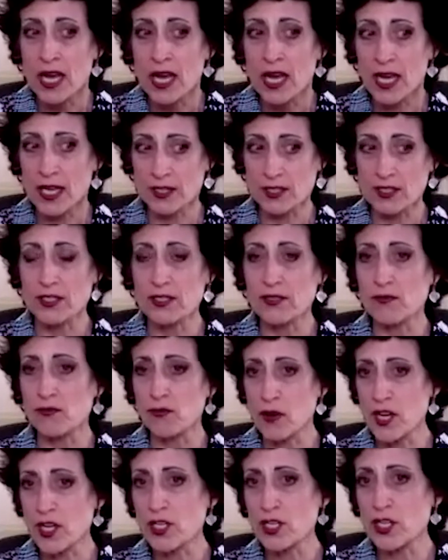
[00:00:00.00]
it's
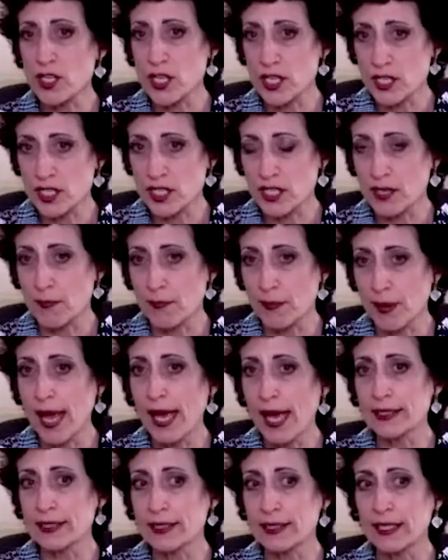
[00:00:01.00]
reached its
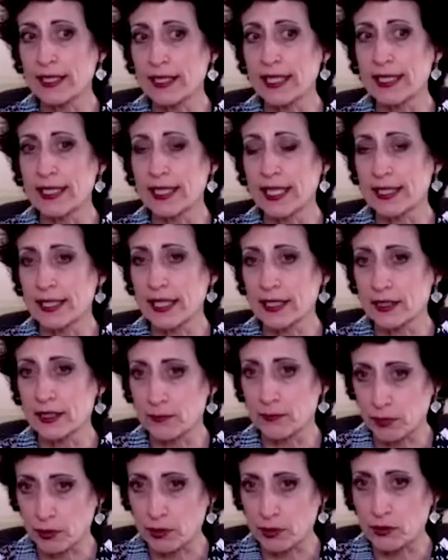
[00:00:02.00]
capacity and it
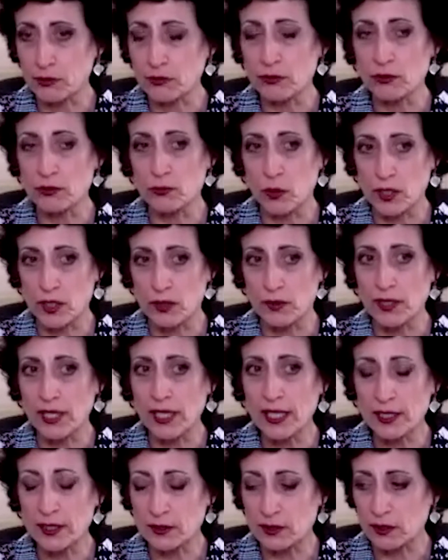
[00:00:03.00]
doesn't produce what you
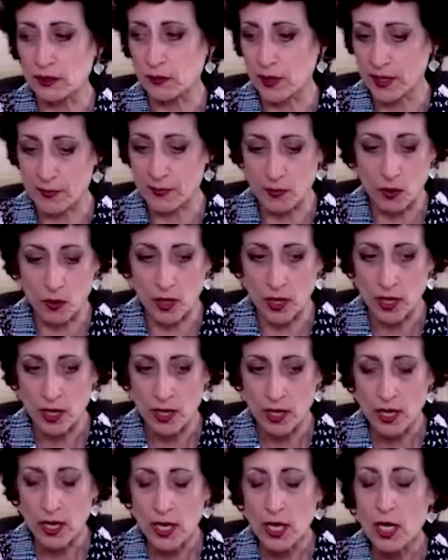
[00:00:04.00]
need it to anymore,
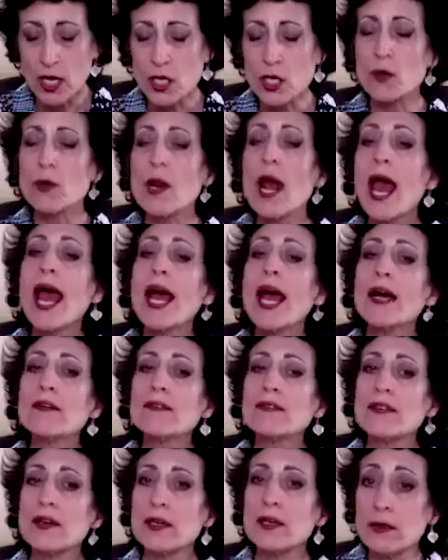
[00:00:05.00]
you'd
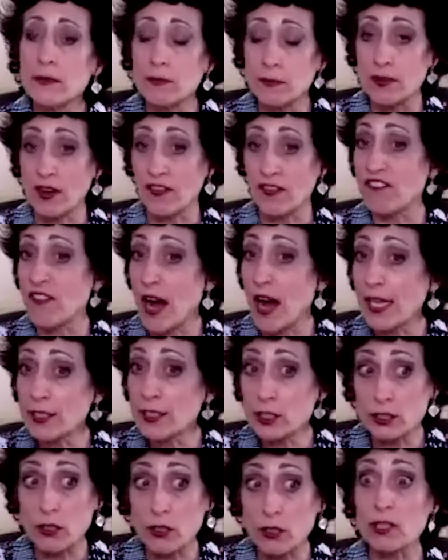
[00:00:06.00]
have the
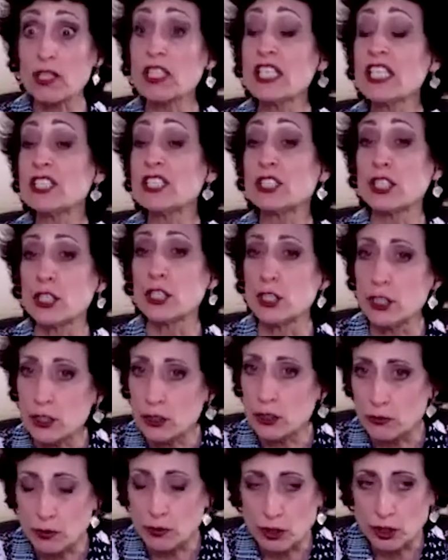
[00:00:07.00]
funds or at least a
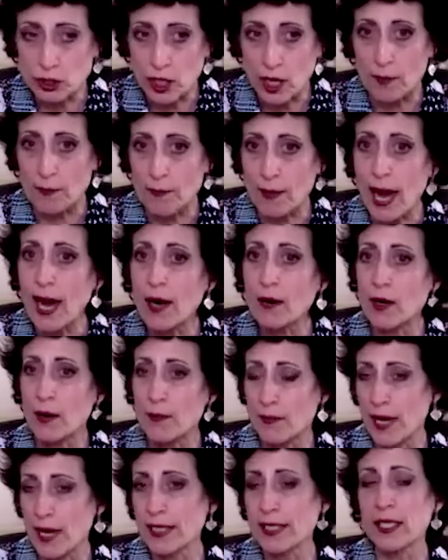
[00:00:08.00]
huge amount of
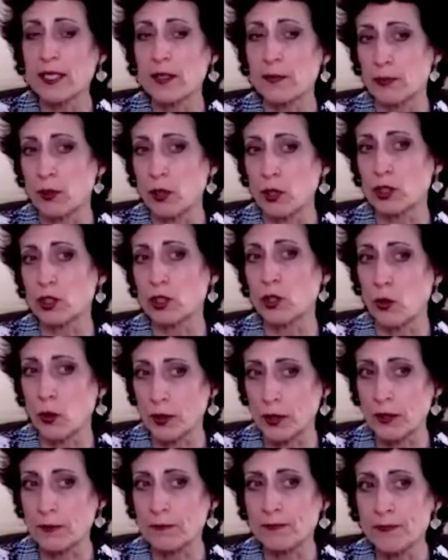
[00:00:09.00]
money to put toward
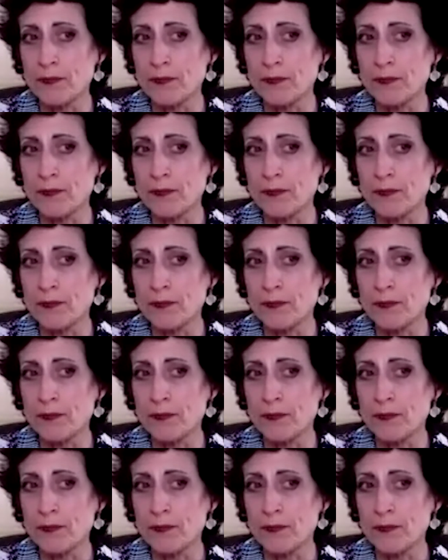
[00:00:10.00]
it.